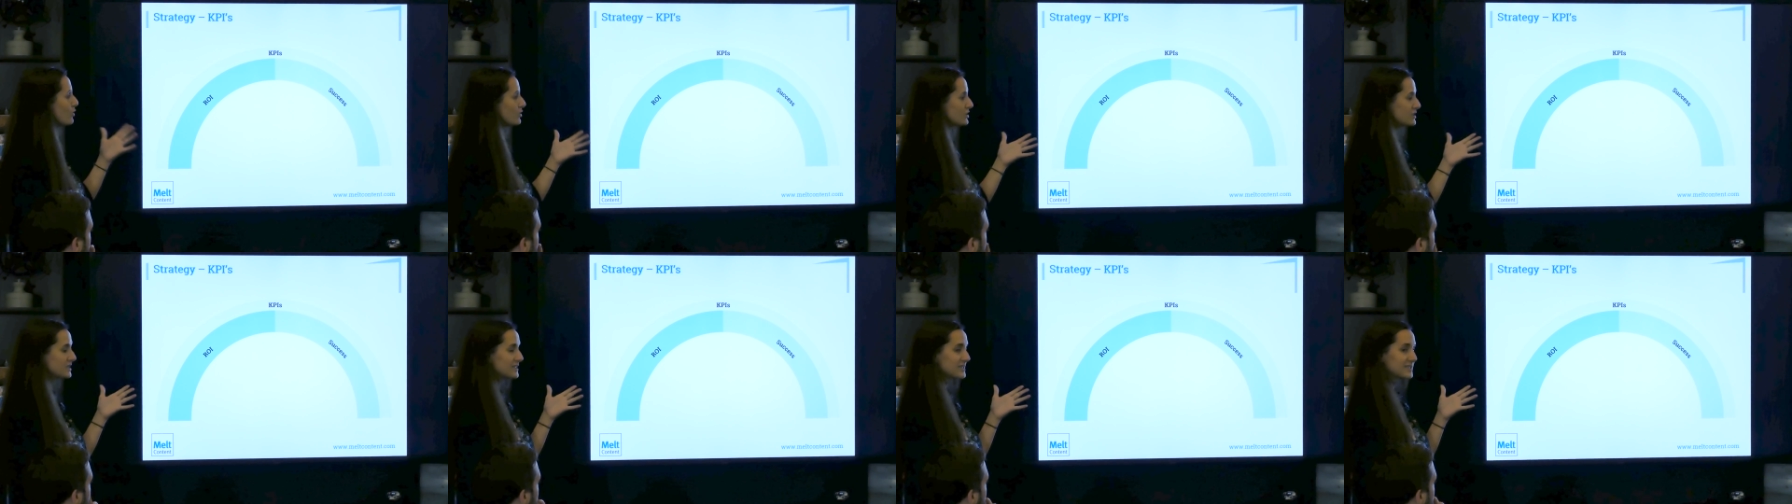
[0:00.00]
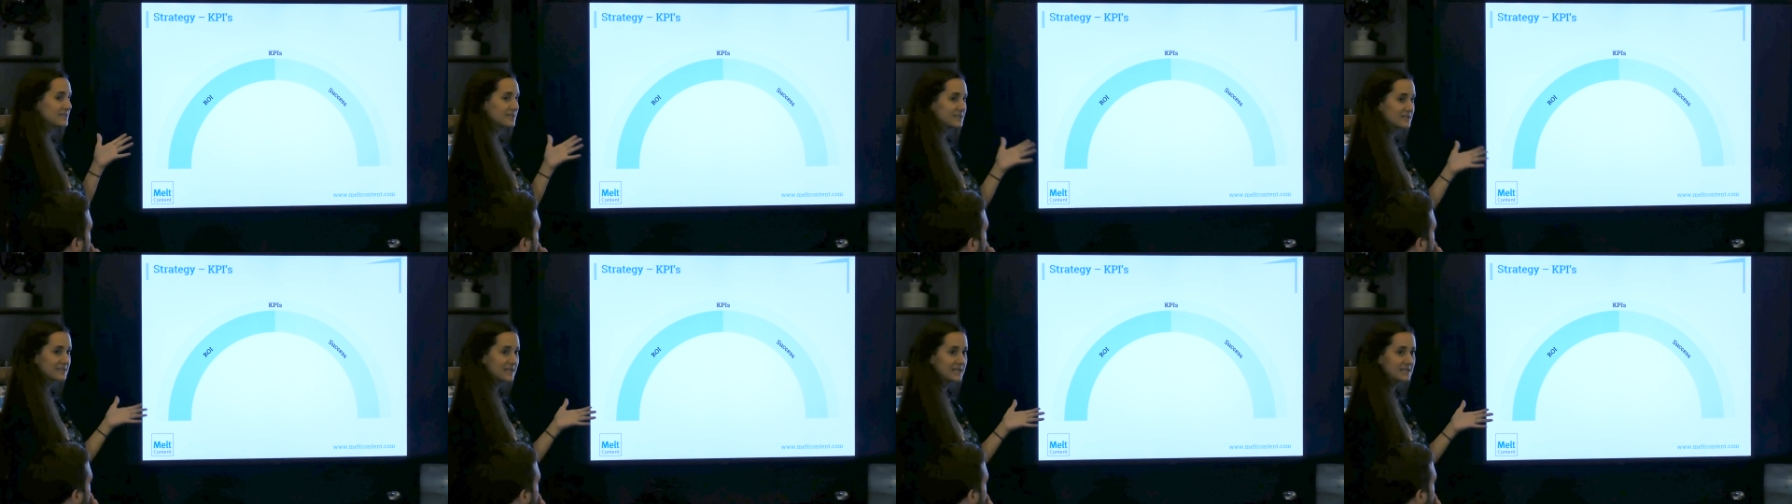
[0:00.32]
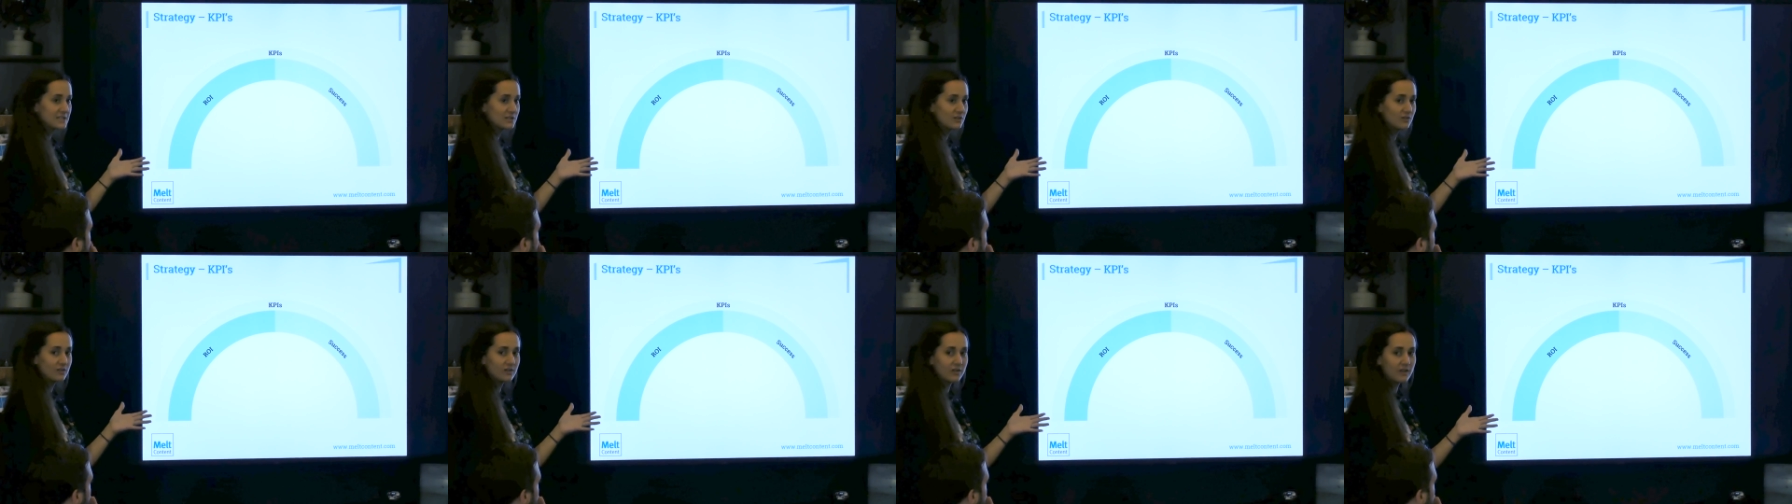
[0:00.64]
what does
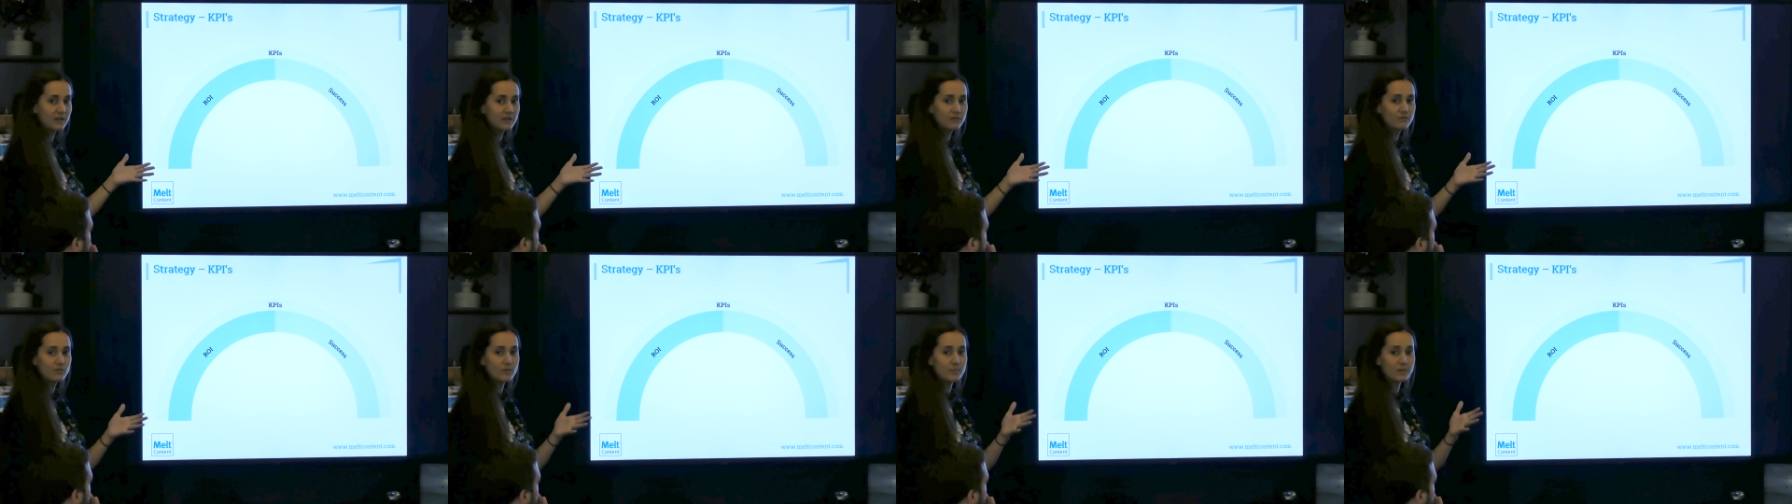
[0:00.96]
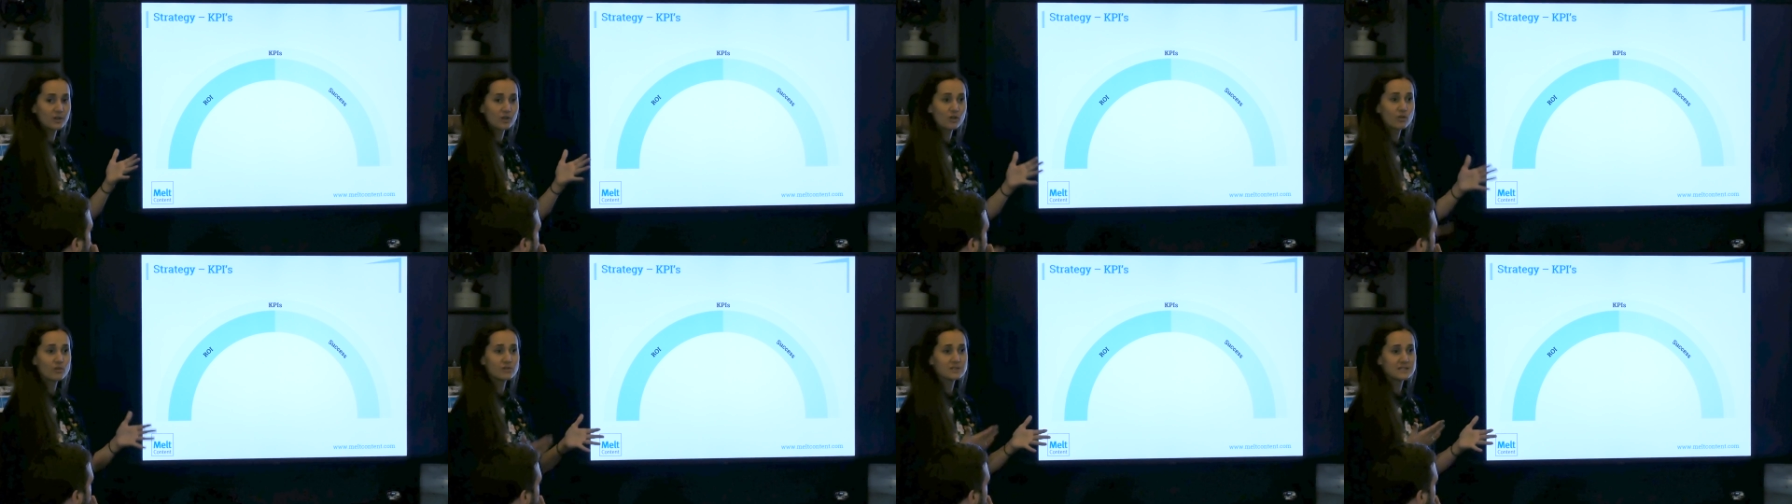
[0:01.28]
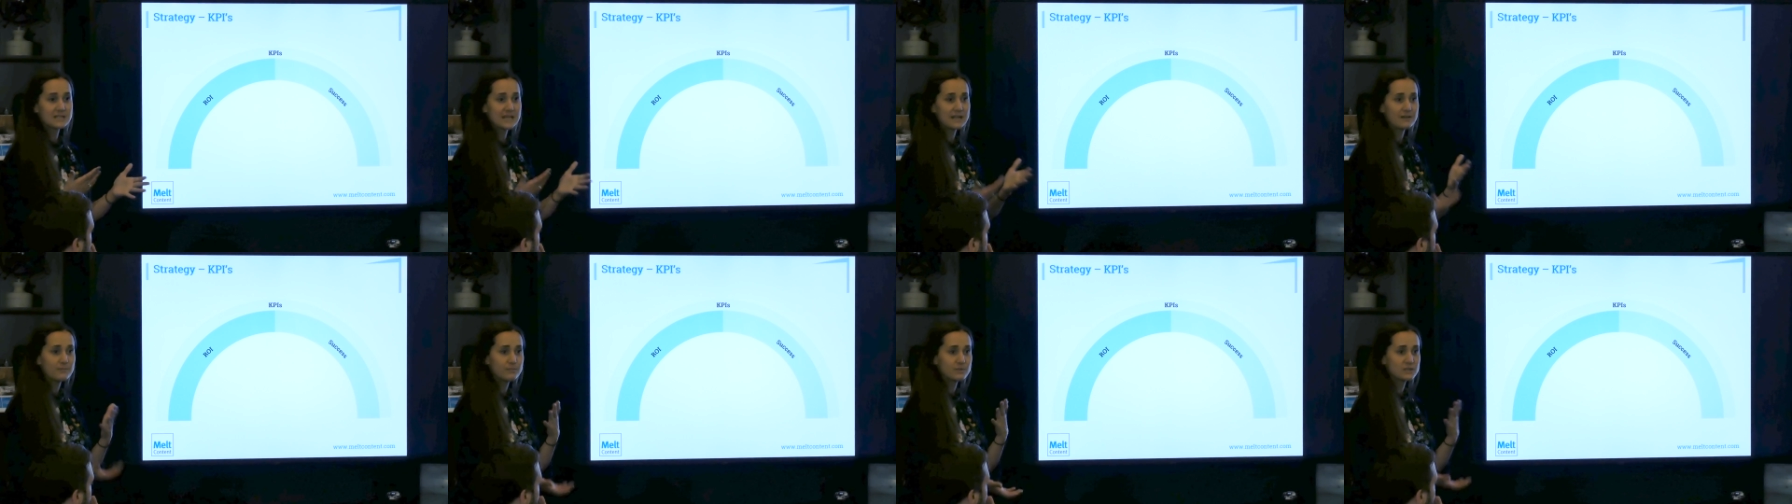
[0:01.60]
success look like from a
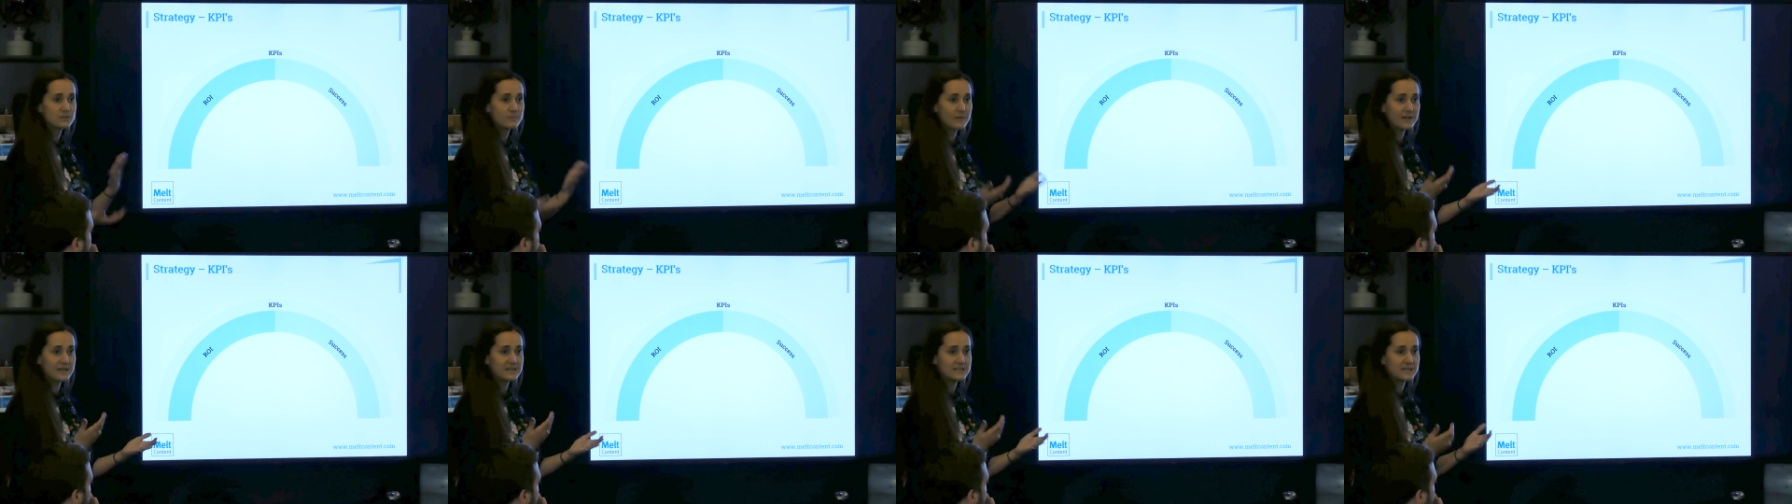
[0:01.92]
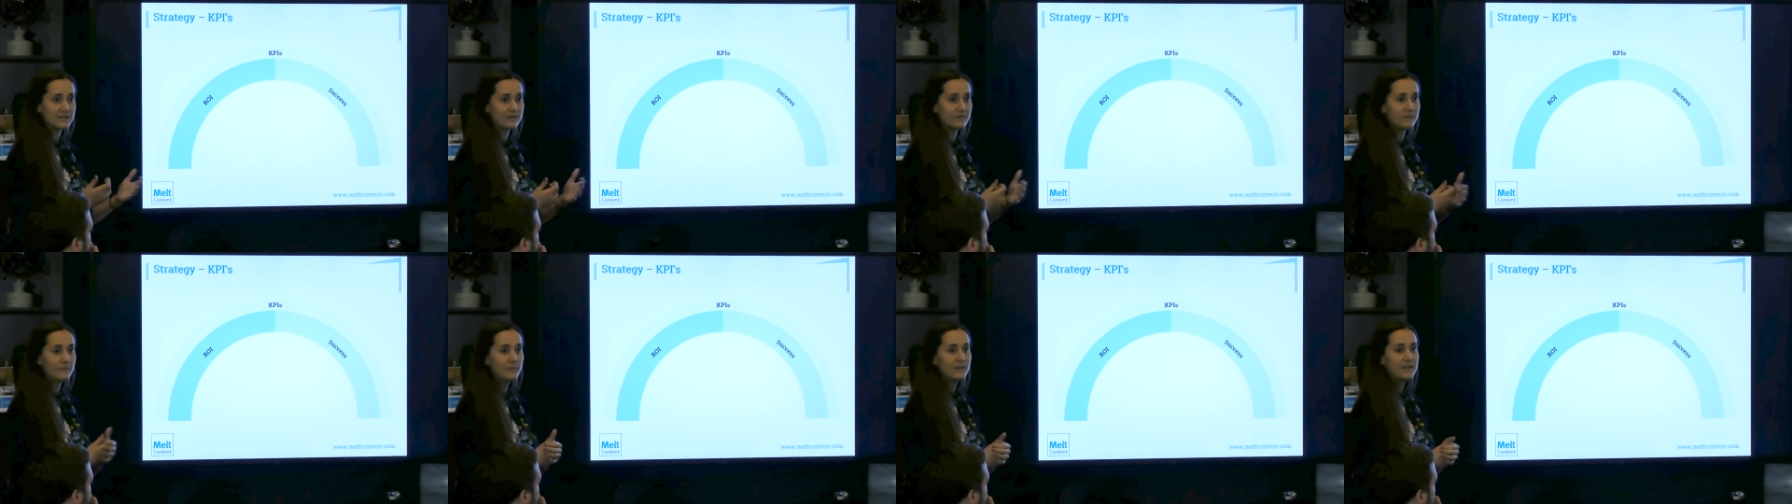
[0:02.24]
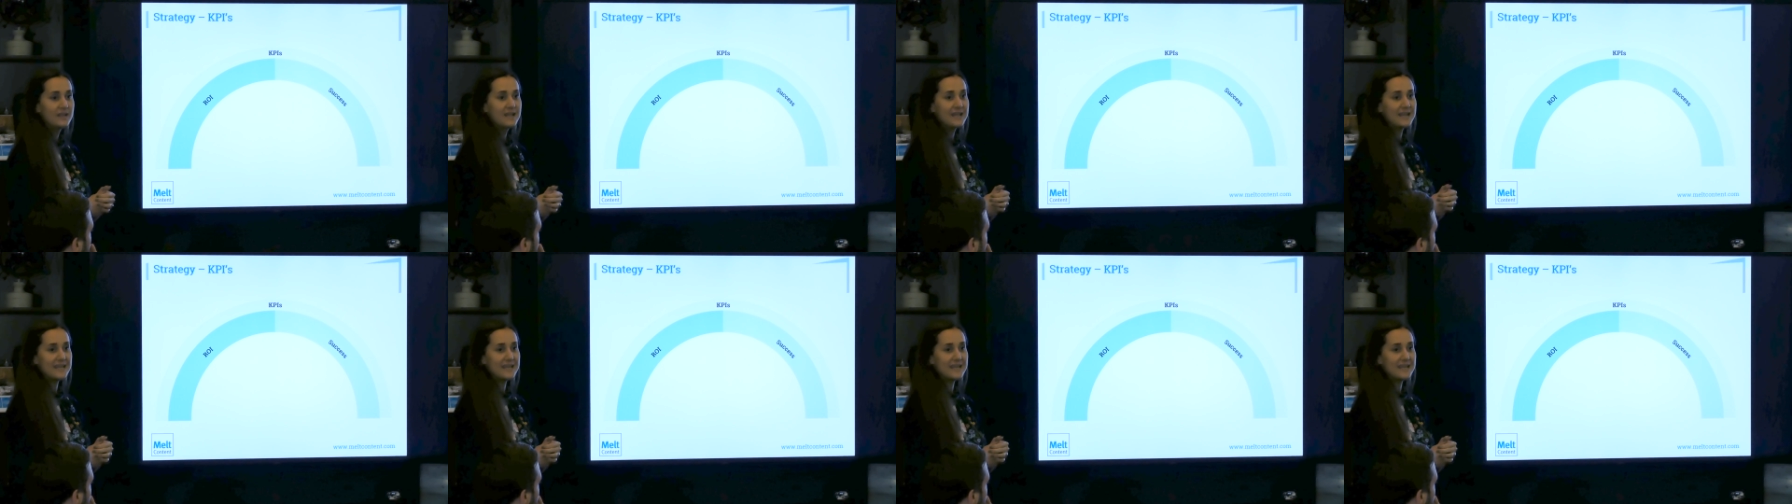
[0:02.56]
content perspective?